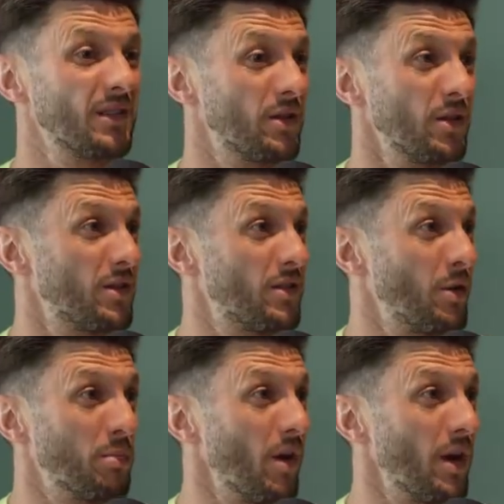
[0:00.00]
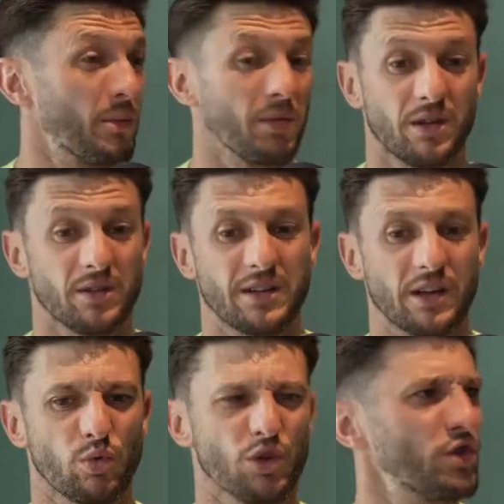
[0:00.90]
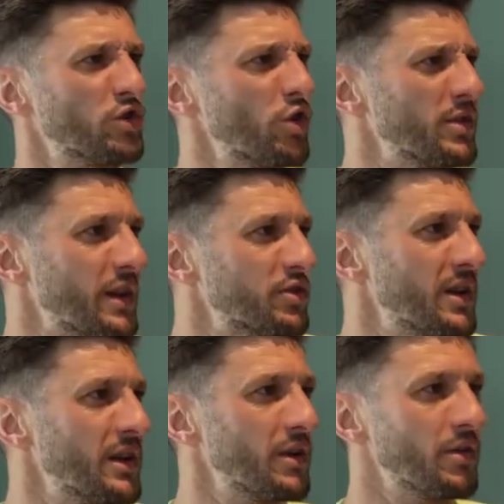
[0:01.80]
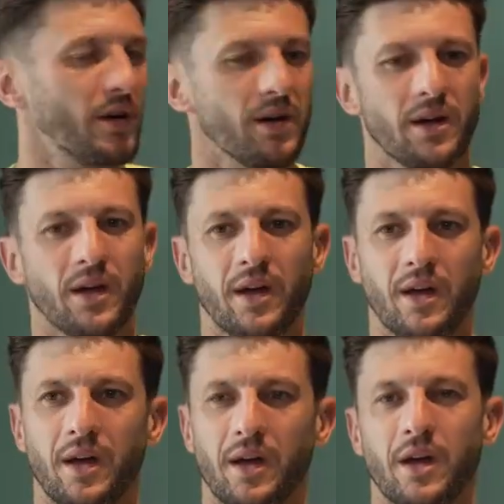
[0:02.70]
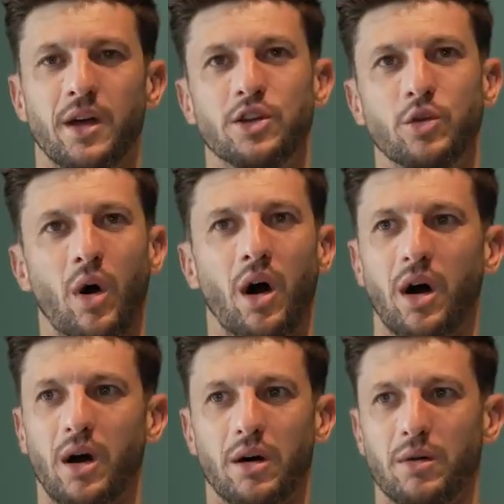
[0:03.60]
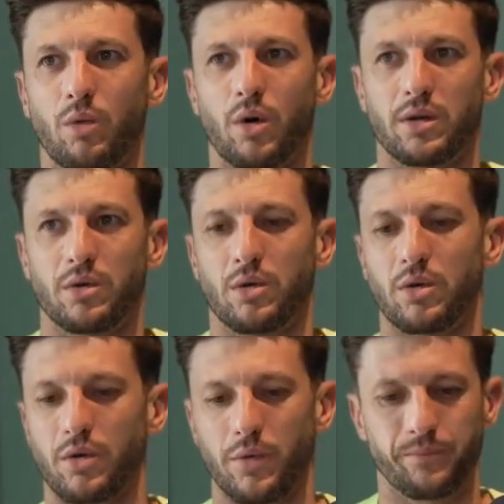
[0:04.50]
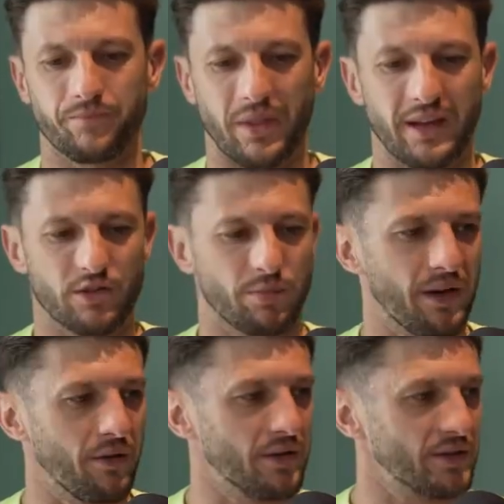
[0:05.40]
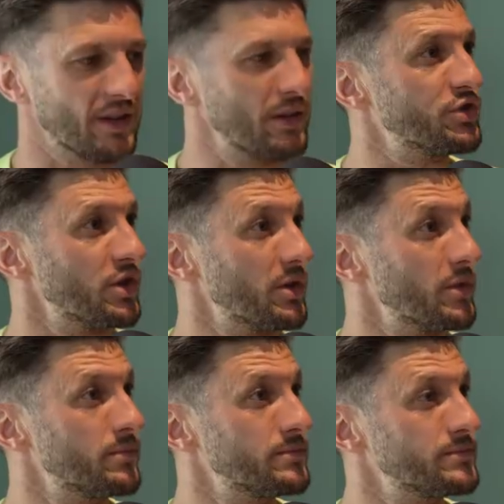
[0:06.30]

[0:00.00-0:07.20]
to Brighton, because that's what you do naturally. You are what your experience gives you.